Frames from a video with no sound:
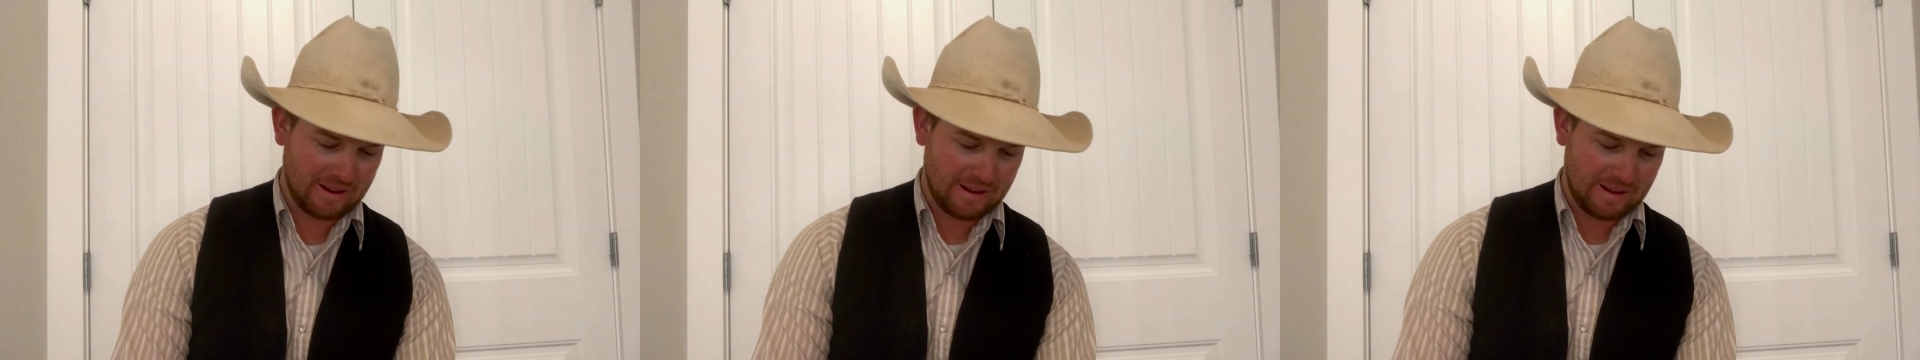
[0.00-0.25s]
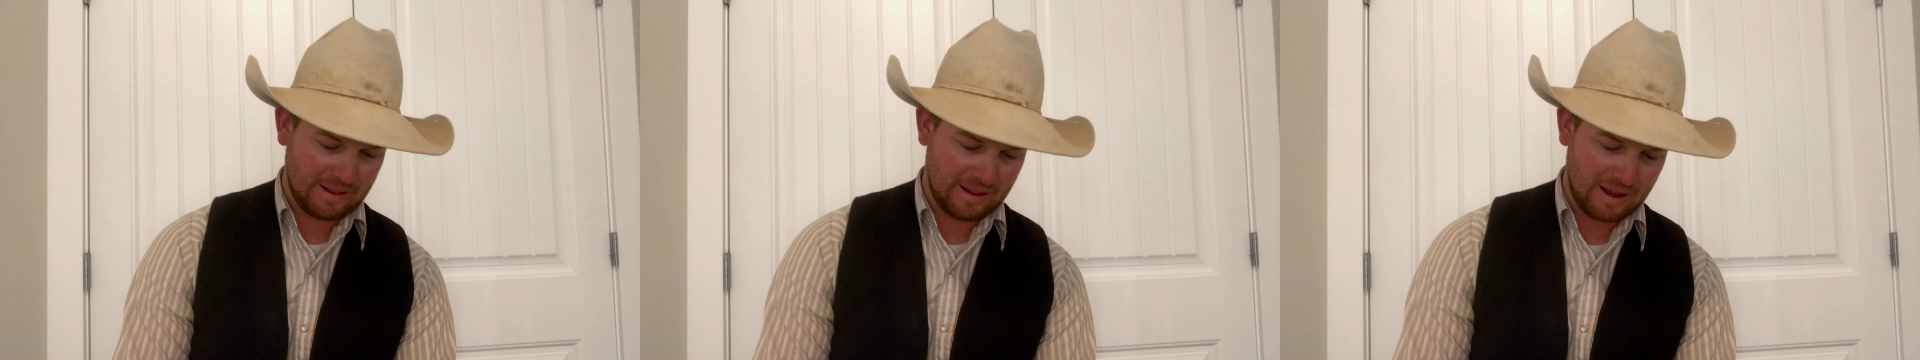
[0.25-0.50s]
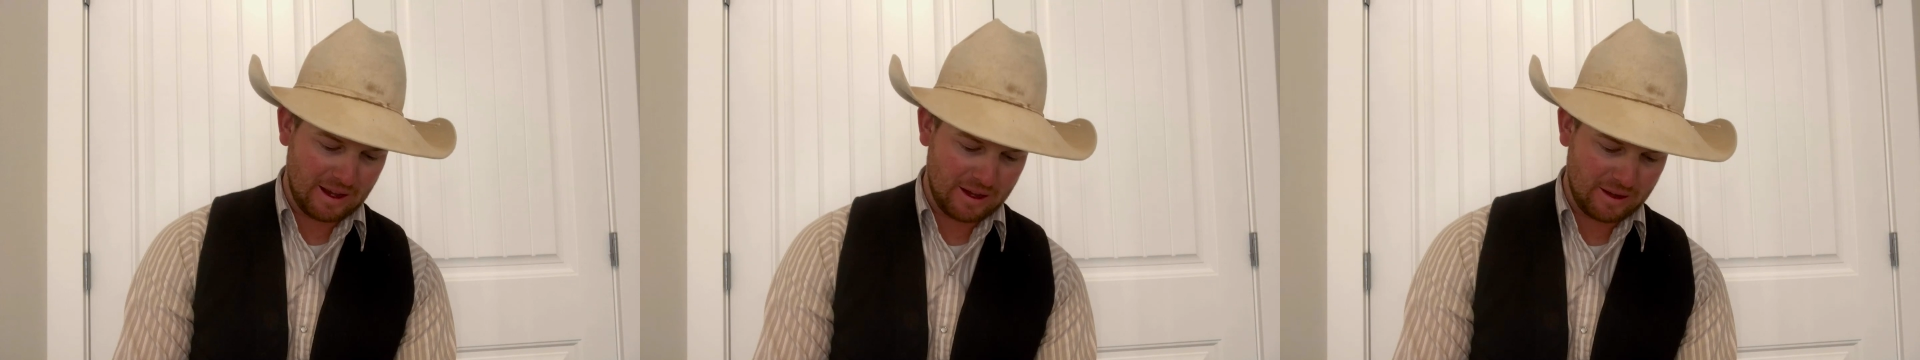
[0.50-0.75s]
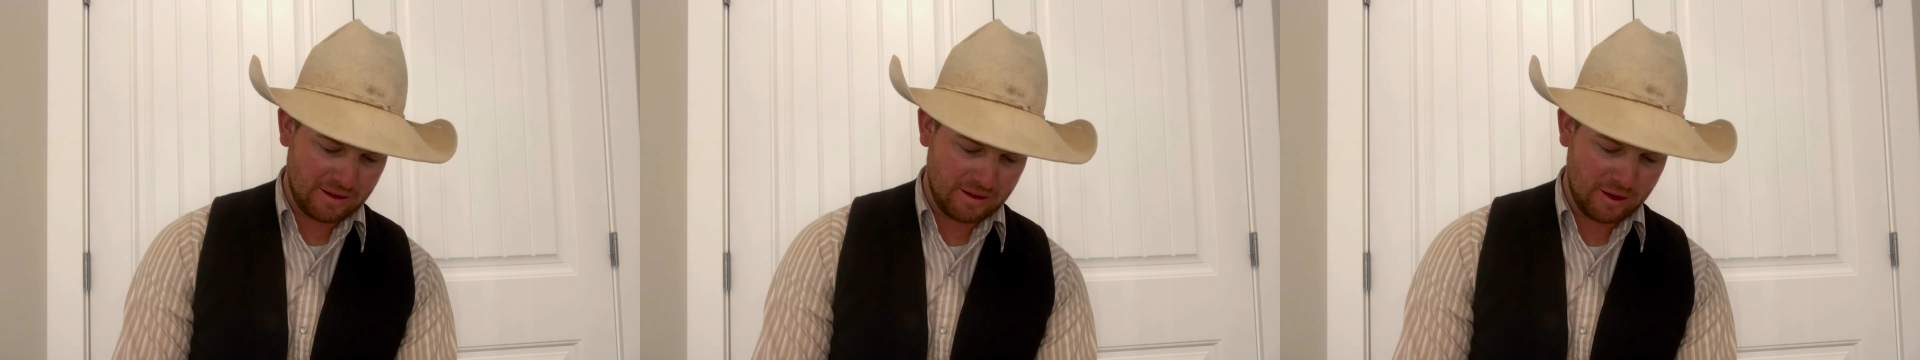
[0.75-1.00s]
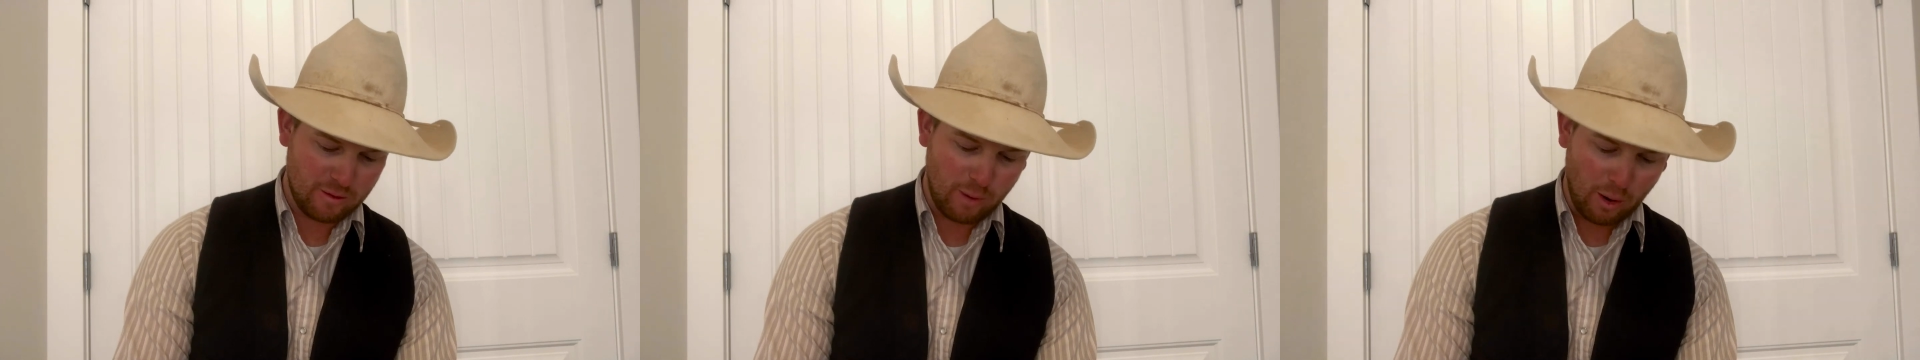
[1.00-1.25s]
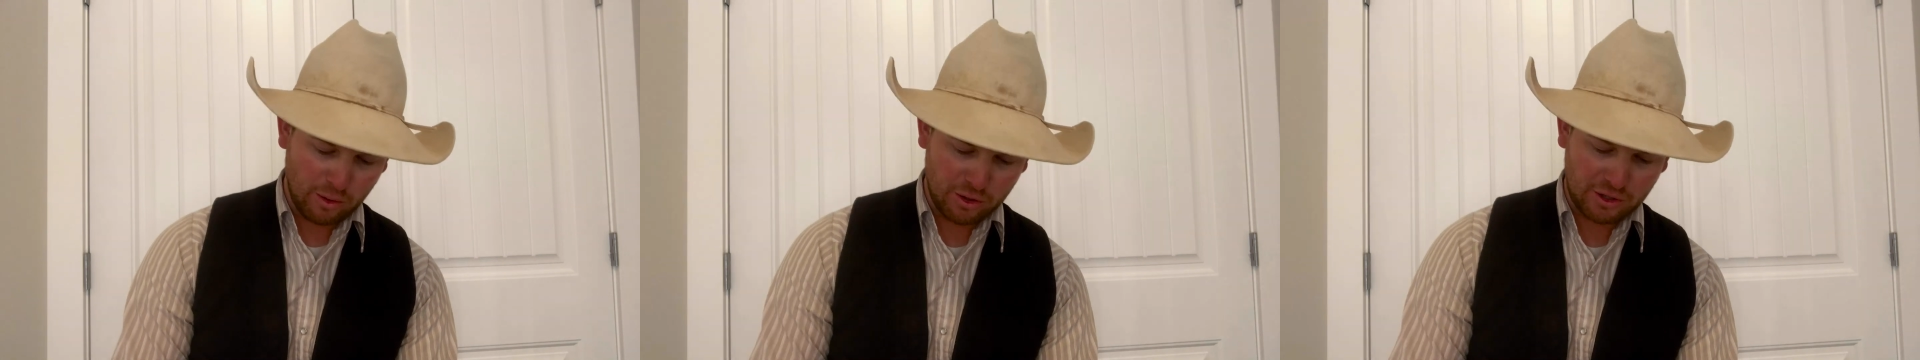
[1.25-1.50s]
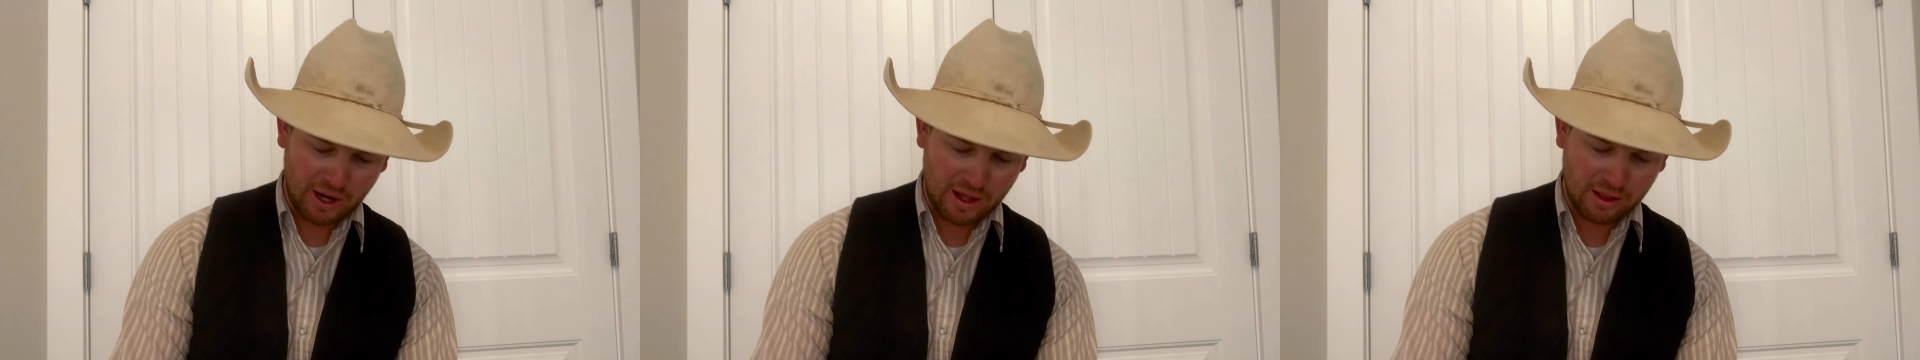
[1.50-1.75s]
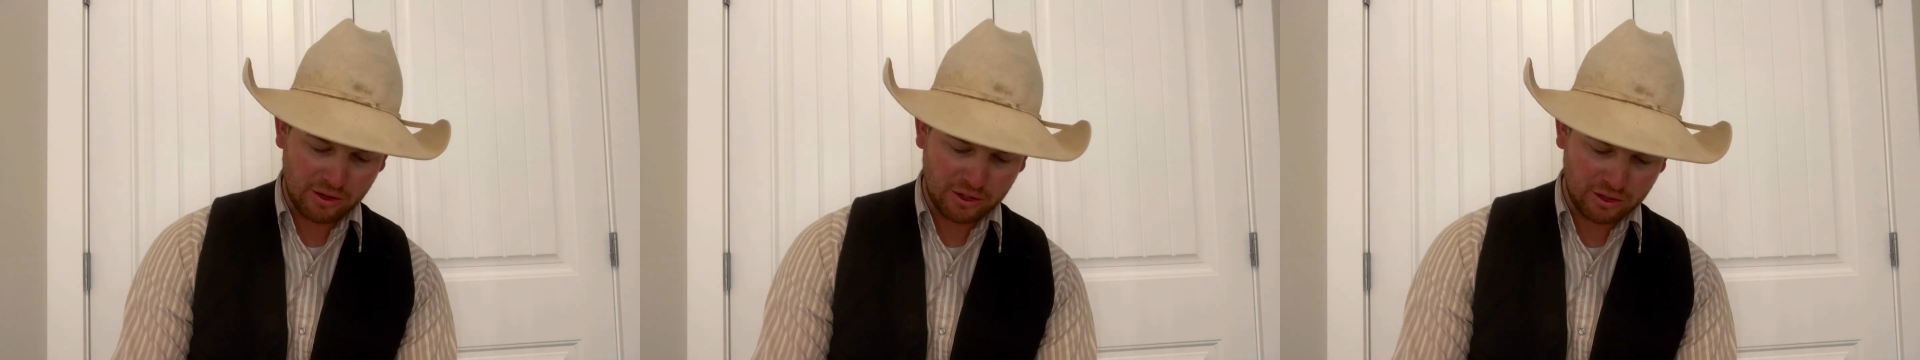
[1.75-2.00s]
Your bonus
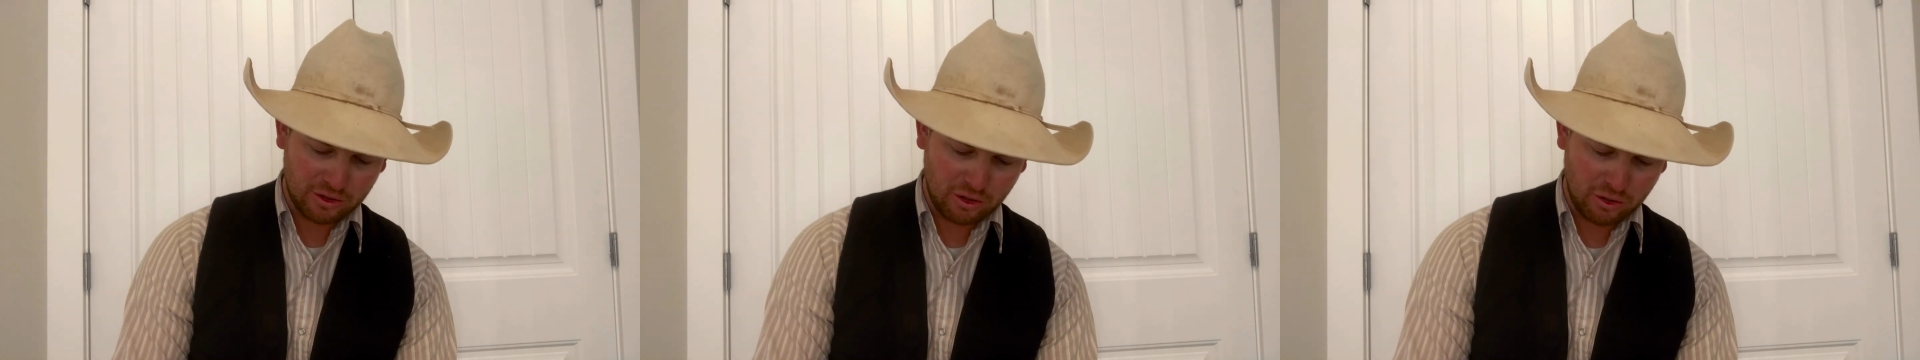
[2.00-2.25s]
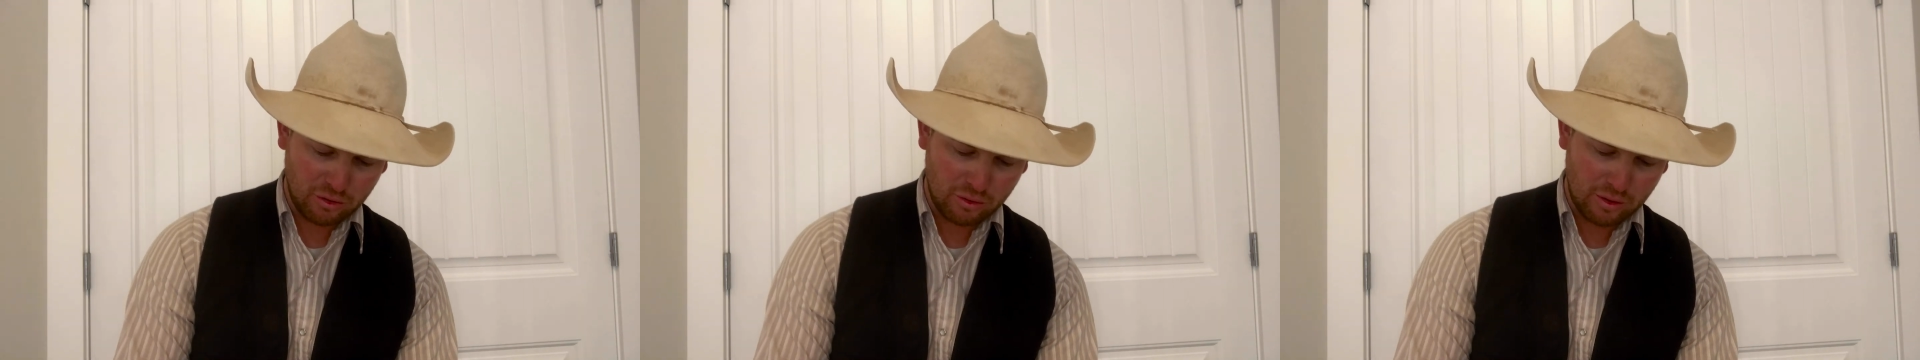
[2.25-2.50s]
challenge is to